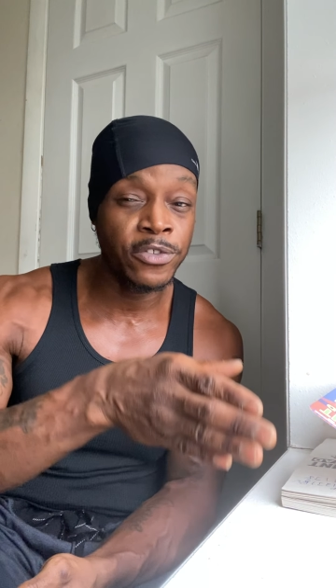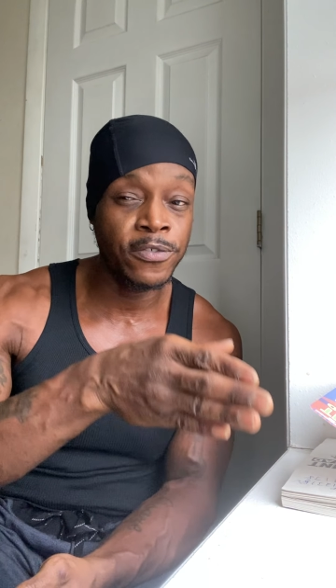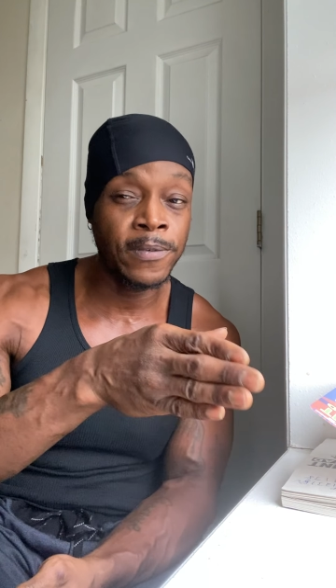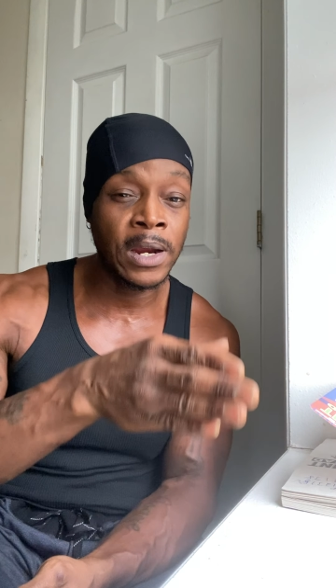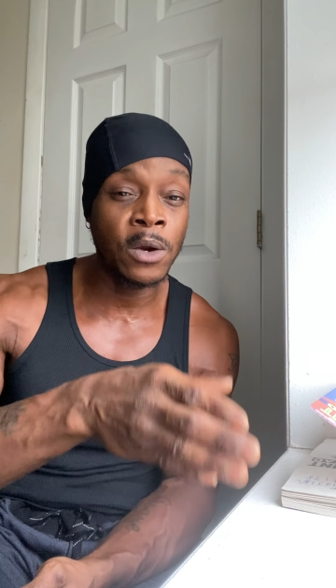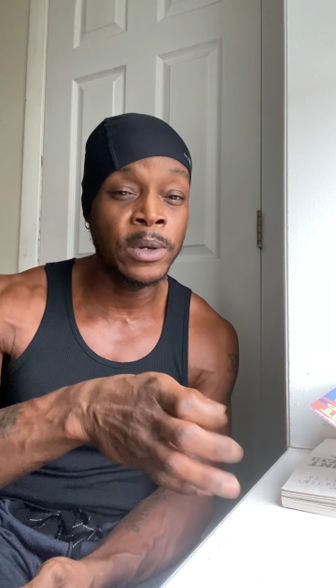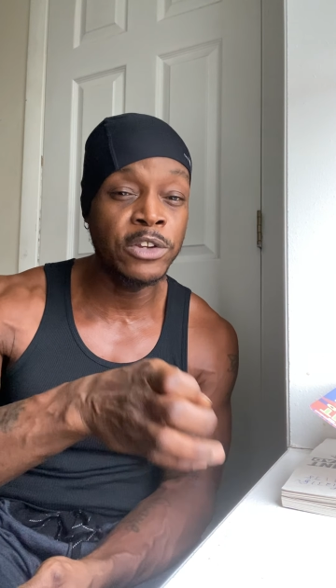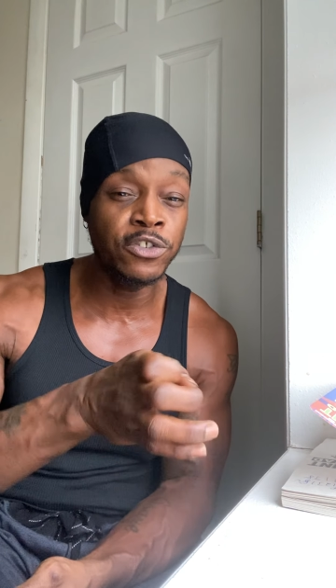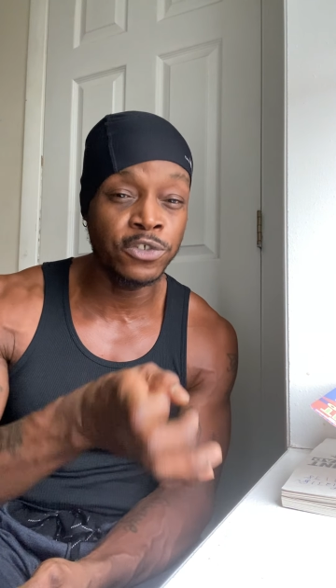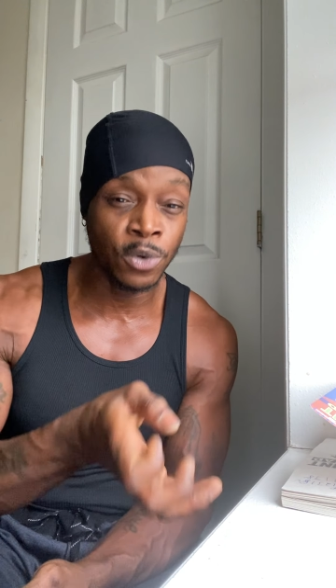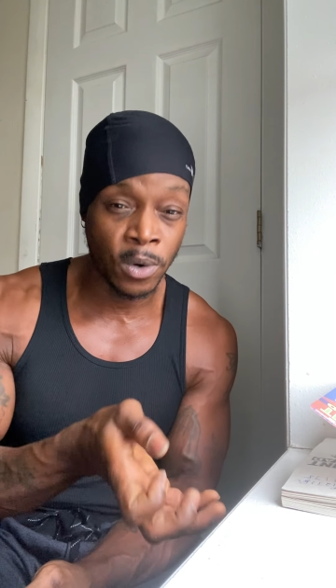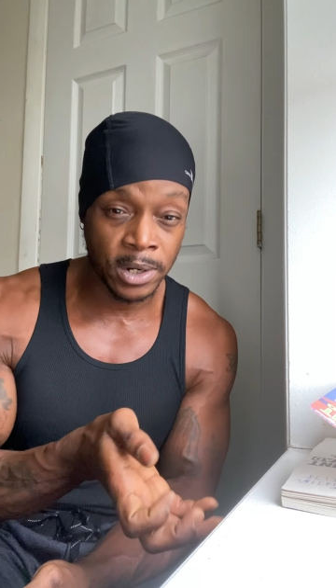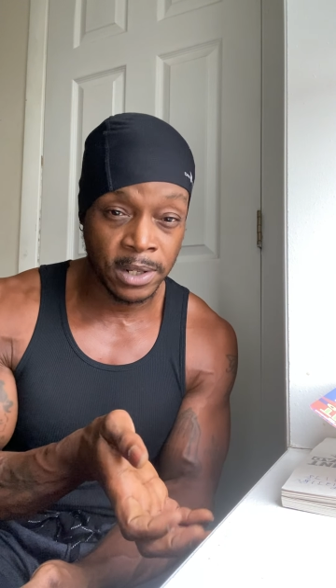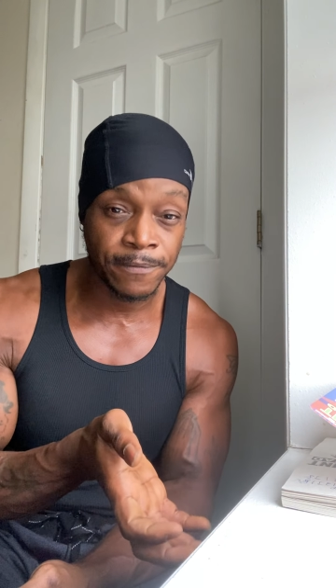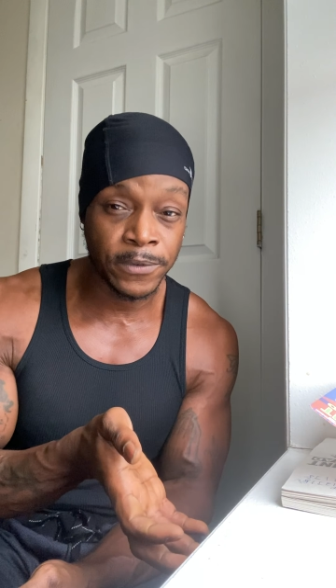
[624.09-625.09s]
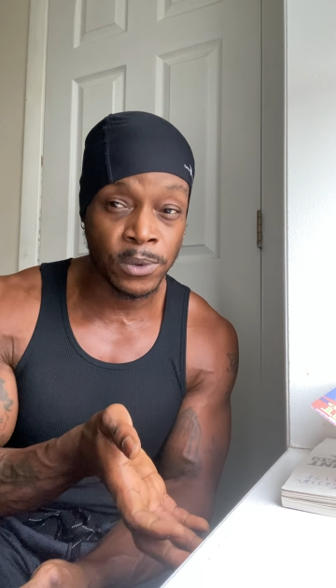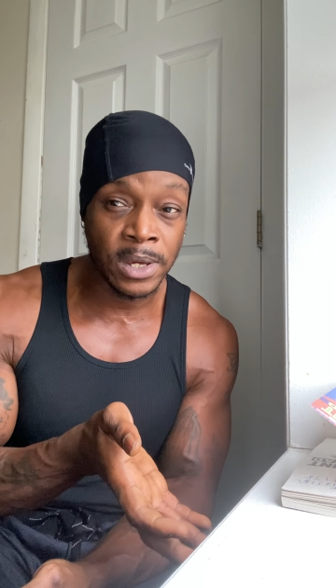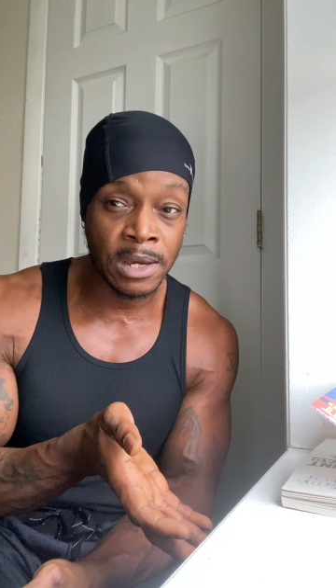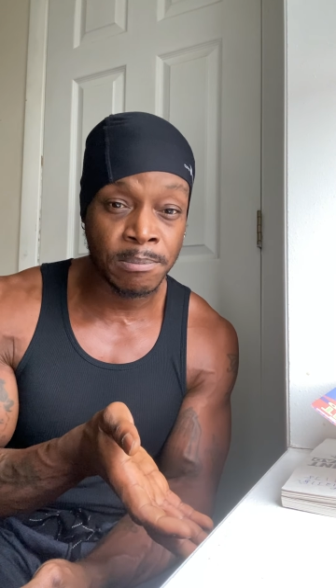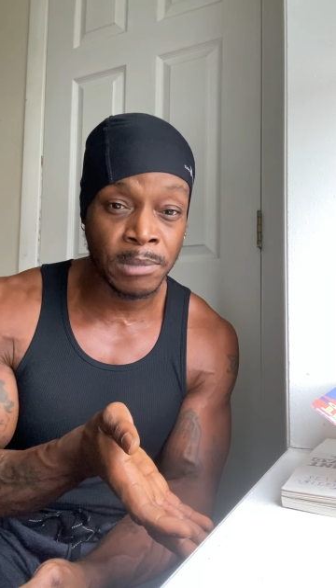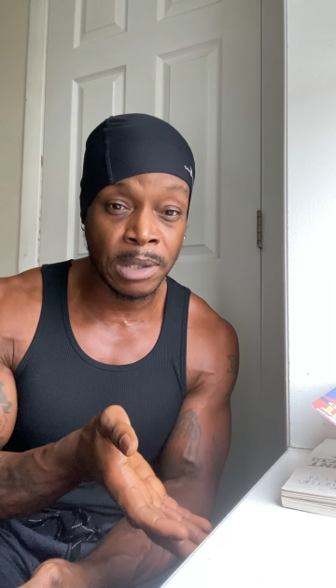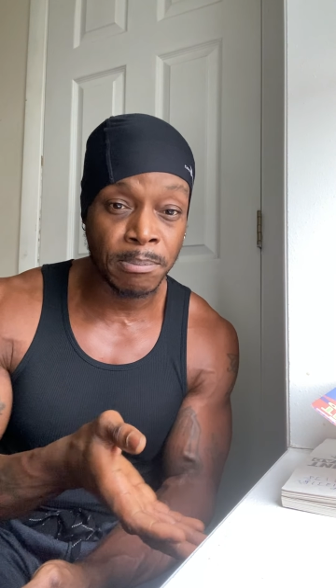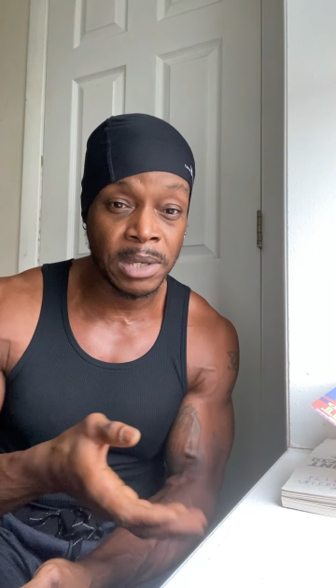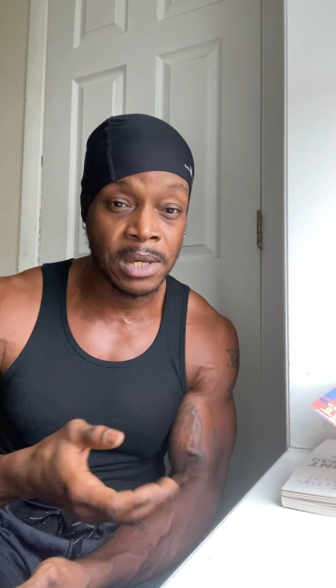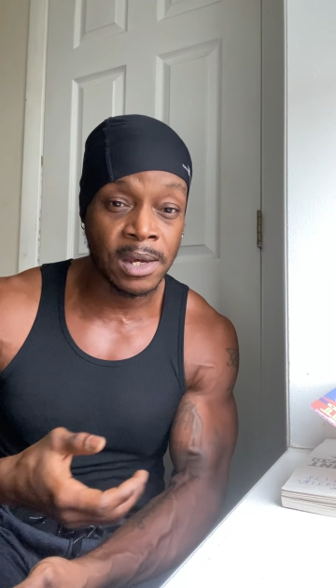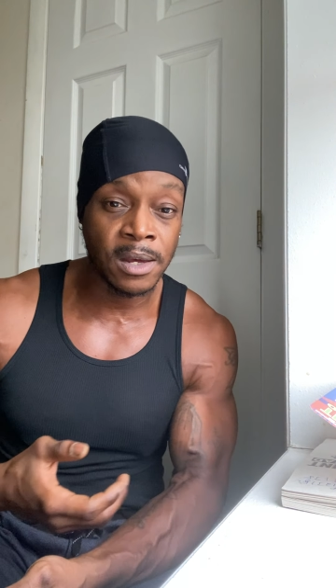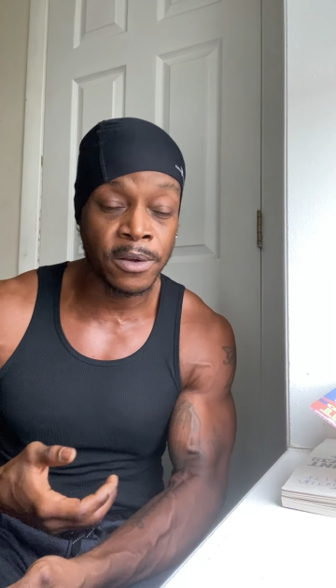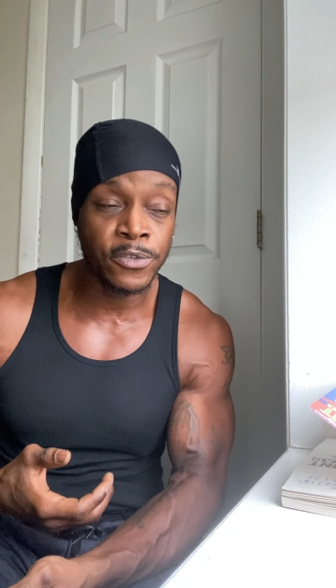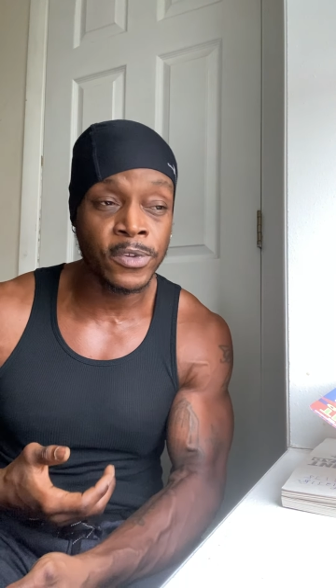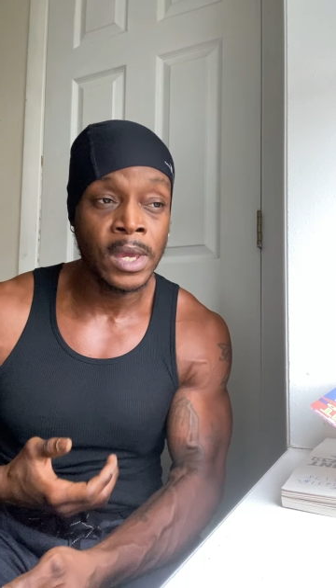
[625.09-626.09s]
very short, if you get me,
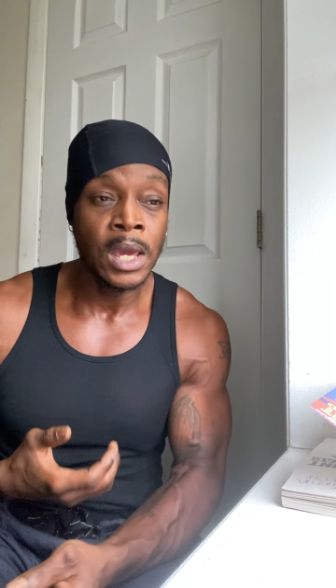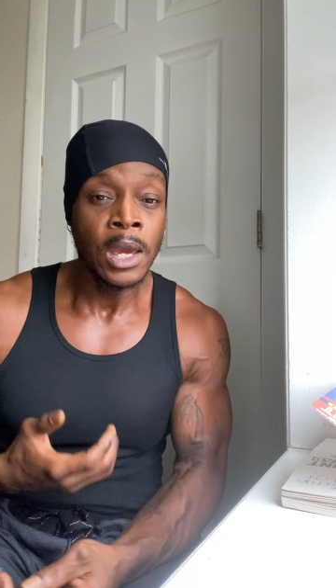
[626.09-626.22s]
because